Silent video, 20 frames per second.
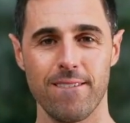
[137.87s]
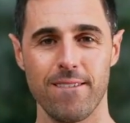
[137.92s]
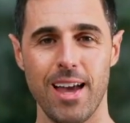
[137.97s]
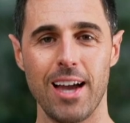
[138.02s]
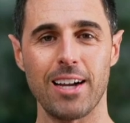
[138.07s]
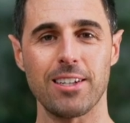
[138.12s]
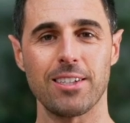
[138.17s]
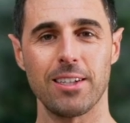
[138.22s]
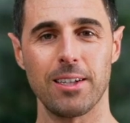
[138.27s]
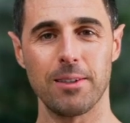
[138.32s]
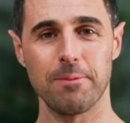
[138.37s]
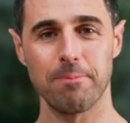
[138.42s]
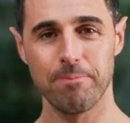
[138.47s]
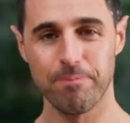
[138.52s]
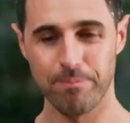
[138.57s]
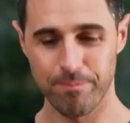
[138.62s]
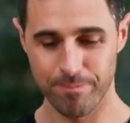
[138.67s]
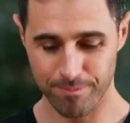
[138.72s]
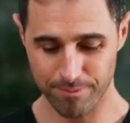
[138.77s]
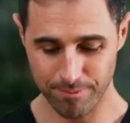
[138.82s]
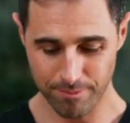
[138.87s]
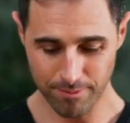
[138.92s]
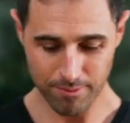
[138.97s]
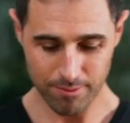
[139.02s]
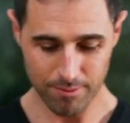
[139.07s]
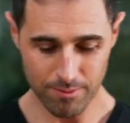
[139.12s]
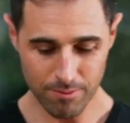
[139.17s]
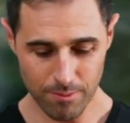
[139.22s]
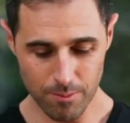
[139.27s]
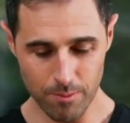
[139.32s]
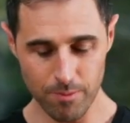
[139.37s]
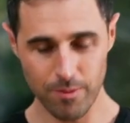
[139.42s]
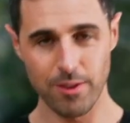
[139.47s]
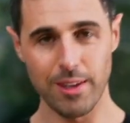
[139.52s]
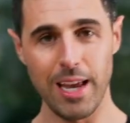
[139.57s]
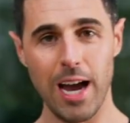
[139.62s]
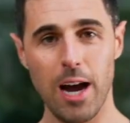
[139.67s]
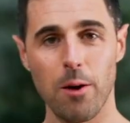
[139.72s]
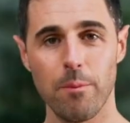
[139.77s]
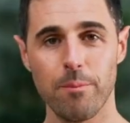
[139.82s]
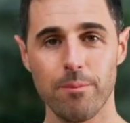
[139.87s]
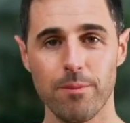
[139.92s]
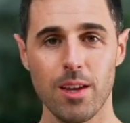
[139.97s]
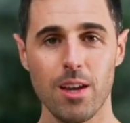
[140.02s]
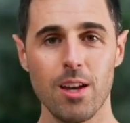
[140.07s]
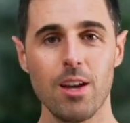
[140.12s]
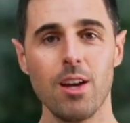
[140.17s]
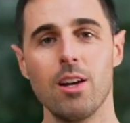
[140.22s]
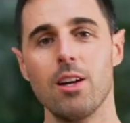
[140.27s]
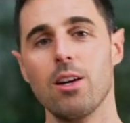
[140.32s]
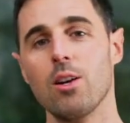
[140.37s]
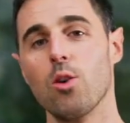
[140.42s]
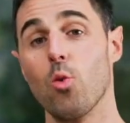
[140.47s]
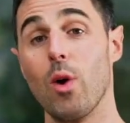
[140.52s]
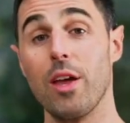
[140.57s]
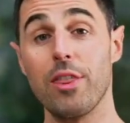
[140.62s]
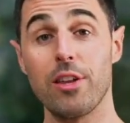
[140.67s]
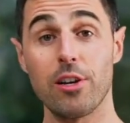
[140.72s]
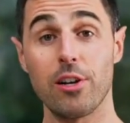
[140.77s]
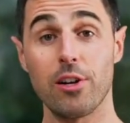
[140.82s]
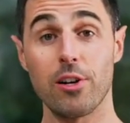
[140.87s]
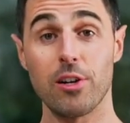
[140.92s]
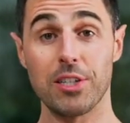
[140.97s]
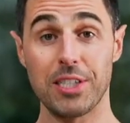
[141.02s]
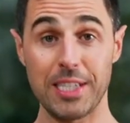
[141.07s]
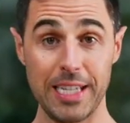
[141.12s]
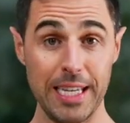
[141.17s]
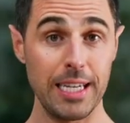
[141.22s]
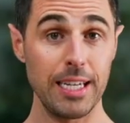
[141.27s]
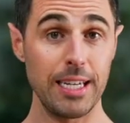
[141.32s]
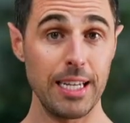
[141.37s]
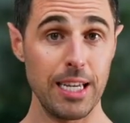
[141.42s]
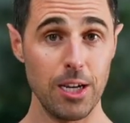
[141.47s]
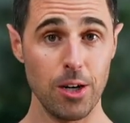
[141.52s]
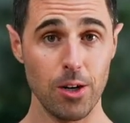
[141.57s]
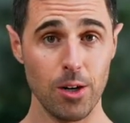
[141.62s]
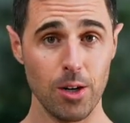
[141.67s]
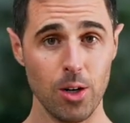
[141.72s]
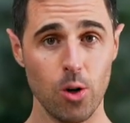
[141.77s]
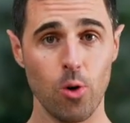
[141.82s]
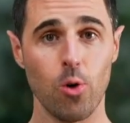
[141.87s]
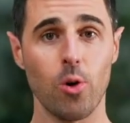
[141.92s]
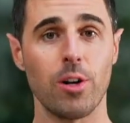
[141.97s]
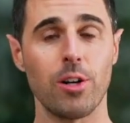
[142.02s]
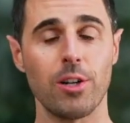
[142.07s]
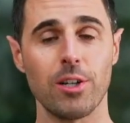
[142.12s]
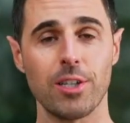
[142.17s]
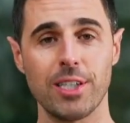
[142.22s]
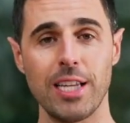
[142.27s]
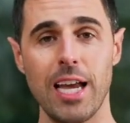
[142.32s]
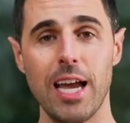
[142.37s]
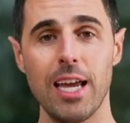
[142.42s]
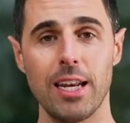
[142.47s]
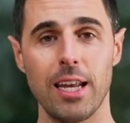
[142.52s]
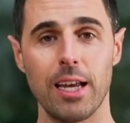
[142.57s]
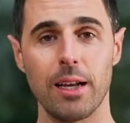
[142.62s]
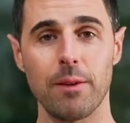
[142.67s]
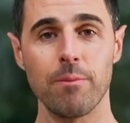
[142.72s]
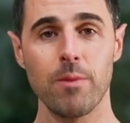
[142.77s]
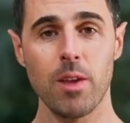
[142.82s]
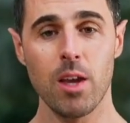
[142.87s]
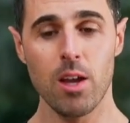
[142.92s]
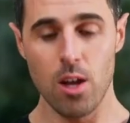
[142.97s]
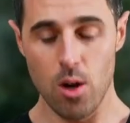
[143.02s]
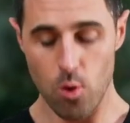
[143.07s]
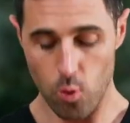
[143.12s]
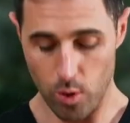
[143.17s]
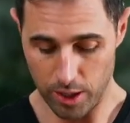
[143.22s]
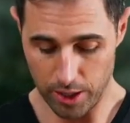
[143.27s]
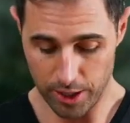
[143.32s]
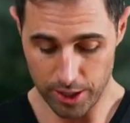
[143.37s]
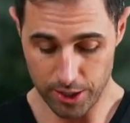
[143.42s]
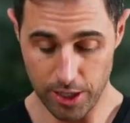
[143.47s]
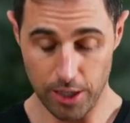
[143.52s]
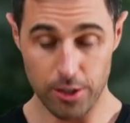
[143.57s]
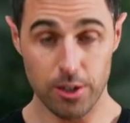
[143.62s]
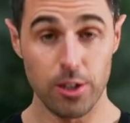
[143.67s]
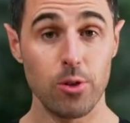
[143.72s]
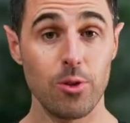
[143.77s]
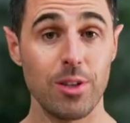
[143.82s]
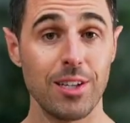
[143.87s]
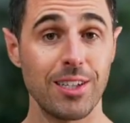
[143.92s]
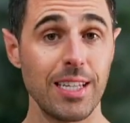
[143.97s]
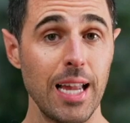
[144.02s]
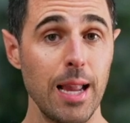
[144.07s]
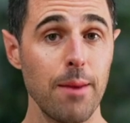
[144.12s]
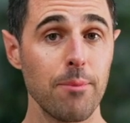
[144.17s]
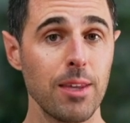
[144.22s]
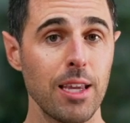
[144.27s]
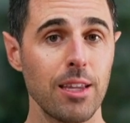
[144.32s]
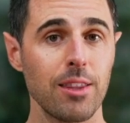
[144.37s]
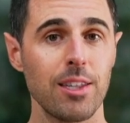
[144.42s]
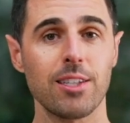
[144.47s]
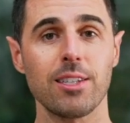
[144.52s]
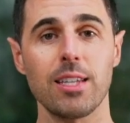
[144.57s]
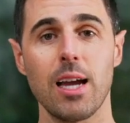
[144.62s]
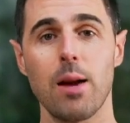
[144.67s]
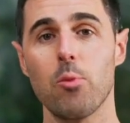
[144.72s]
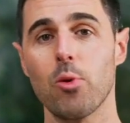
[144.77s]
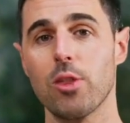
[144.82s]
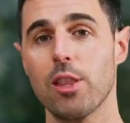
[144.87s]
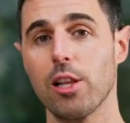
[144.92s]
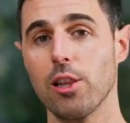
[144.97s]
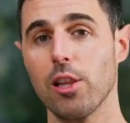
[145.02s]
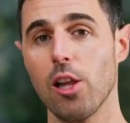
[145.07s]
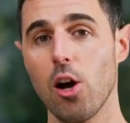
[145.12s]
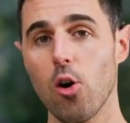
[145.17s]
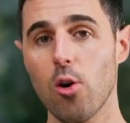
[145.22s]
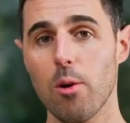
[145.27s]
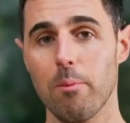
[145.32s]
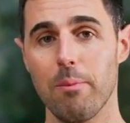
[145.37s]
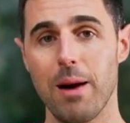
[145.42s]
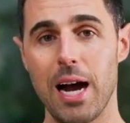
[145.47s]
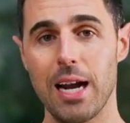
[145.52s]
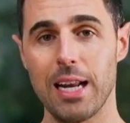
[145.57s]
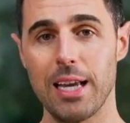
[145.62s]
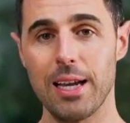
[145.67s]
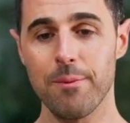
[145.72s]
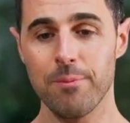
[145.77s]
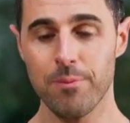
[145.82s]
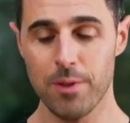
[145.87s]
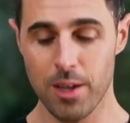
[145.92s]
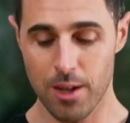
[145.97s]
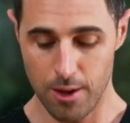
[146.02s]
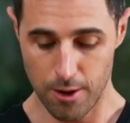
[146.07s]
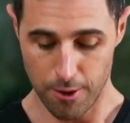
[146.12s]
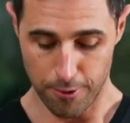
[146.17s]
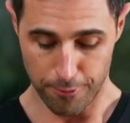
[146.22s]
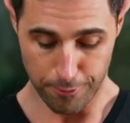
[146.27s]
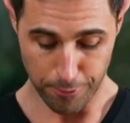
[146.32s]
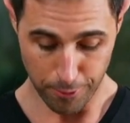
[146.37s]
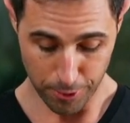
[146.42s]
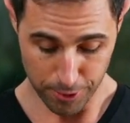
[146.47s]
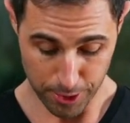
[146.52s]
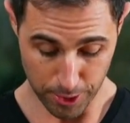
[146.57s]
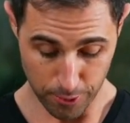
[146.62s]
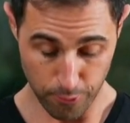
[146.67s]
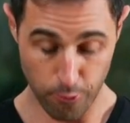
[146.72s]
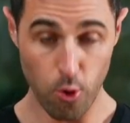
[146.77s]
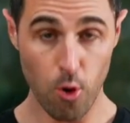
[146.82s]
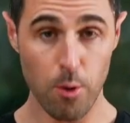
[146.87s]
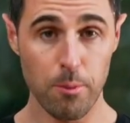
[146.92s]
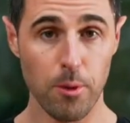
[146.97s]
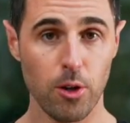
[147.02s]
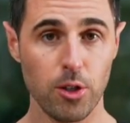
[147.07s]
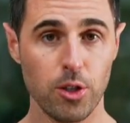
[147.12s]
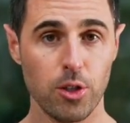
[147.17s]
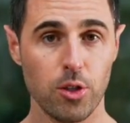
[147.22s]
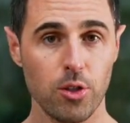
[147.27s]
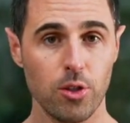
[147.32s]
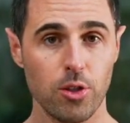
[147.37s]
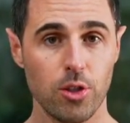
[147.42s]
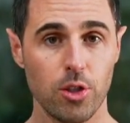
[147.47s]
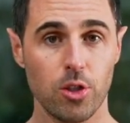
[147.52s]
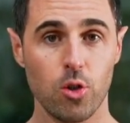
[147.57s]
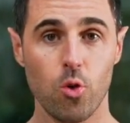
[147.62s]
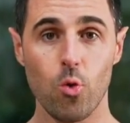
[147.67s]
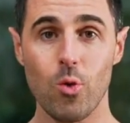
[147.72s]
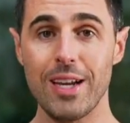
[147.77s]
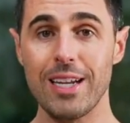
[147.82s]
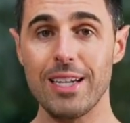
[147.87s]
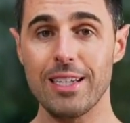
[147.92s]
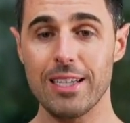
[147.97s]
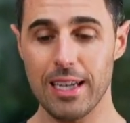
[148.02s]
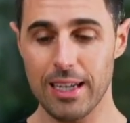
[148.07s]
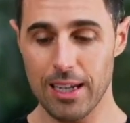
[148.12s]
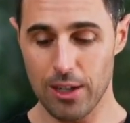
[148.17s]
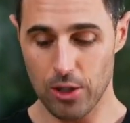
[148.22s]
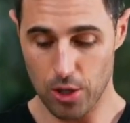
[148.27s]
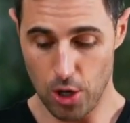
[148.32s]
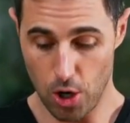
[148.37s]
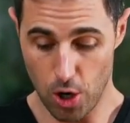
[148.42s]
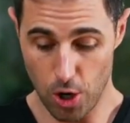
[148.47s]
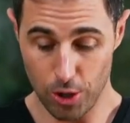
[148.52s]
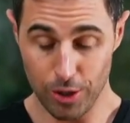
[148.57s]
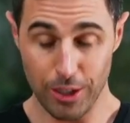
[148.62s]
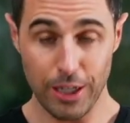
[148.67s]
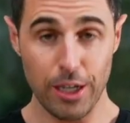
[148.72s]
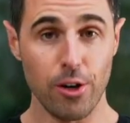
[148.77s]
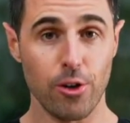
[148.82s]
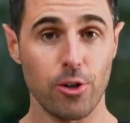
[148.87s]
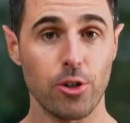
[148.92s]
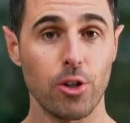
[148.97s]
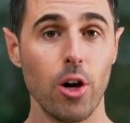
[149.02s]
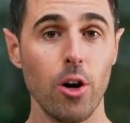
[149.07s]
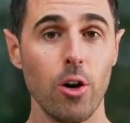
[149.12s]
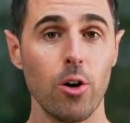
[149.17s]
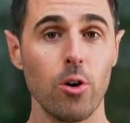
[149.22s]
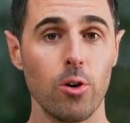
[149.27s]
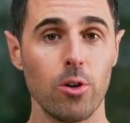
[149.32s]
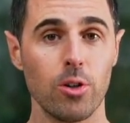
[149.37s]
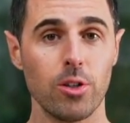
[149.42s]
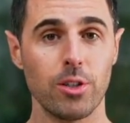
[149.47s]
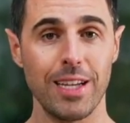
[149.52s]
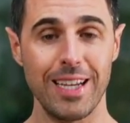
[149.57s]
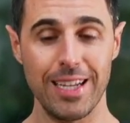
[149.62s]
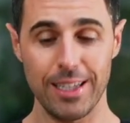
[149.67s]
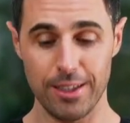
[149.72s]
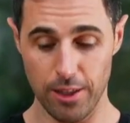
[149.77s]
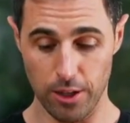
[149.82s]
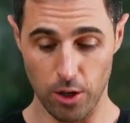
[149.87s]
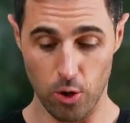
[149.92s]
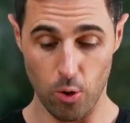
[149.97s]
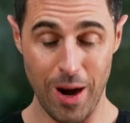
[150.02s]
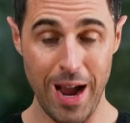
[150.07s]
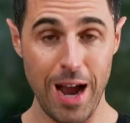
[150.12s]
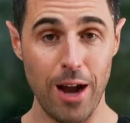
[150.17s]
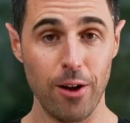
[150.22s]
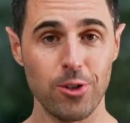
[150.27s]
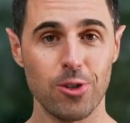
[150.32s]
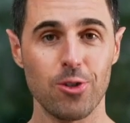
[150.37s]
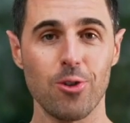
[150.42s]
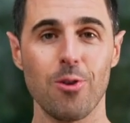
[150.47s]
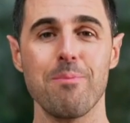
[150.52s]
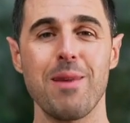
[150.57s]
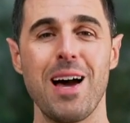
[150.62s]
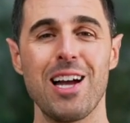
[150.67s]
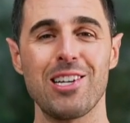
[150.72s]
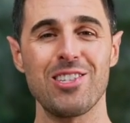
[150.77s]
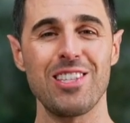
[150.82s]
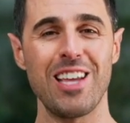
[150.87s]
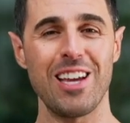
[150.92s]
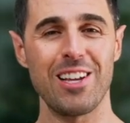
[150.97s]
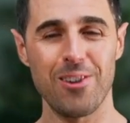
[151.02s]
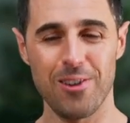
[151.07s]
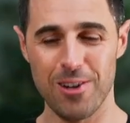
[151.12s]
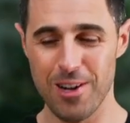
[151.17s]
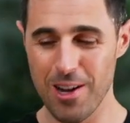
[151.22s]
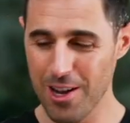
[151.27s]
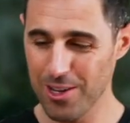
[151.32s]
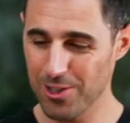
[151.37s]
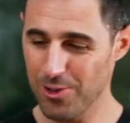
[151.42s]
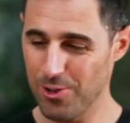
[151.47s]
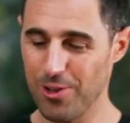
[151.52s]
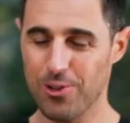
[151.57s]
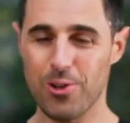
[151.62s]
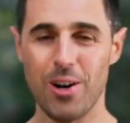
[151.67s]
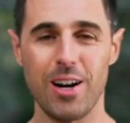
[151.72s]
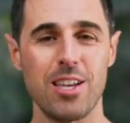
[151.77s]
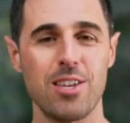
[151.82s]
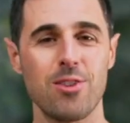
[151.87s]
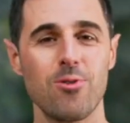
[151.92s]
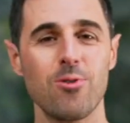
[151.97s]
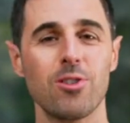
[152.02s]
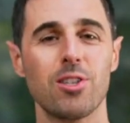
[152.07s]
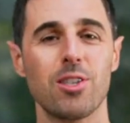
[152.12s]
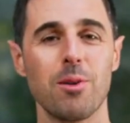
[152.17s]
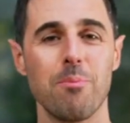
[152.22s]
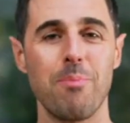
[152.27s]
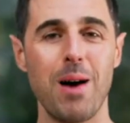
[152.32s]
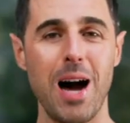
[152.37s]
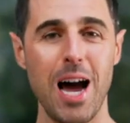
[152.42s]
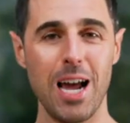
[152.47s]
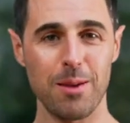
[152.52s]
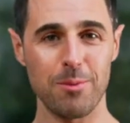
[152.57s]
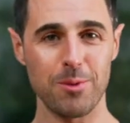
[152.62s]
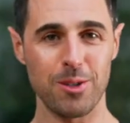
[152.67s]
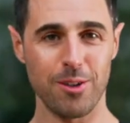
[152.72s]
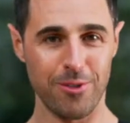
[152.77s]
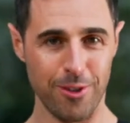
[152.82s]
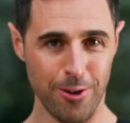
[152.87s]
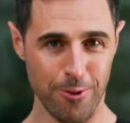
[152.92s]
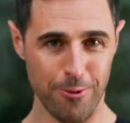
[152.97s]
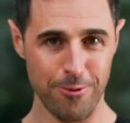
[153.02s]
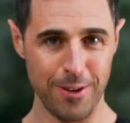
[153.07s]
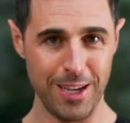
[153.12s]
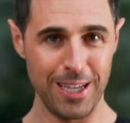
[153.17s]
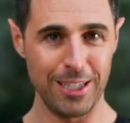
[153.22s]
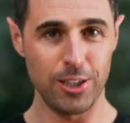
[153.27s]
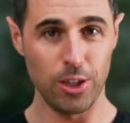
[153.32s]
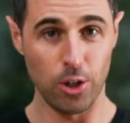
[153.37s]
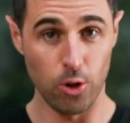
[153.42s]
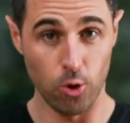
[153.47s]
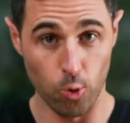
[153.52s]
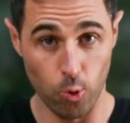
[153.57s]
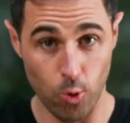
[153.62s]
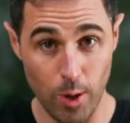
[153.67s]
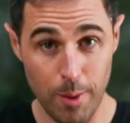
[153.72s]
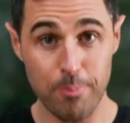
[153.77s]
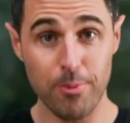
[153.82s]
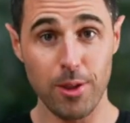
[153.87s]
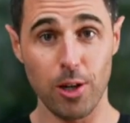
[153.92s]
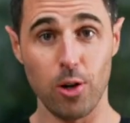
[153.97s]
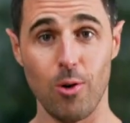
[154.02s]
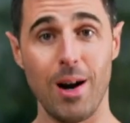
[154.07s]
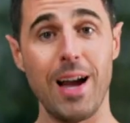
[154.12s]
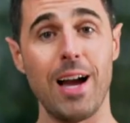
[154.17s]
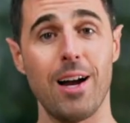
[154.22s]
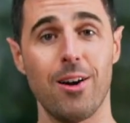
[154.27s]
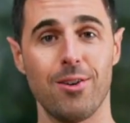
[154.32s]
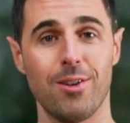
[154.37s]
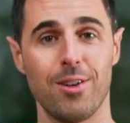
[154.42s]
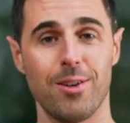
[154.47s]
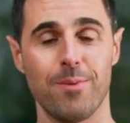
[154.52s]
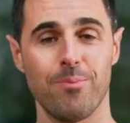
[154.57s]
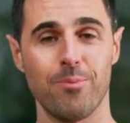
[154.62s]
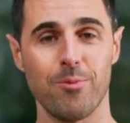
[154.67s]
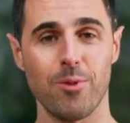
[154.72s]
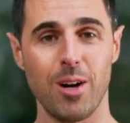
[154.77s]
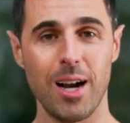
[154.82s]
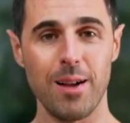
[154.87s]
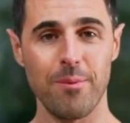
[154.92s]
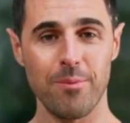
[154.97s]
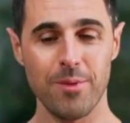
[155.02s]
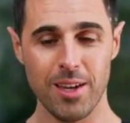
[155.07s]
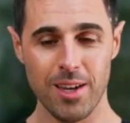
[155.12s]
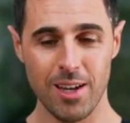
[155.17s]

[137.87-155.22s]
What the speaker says: Excellent. Now, whether you're seated here or you're standing, we're going to start to do the same thing this time with the lower body. First and foremost, squeezing and curling your toes into the ground. So imagine that you're sort of trying to use the bottoms of your feet to grip the ground, right?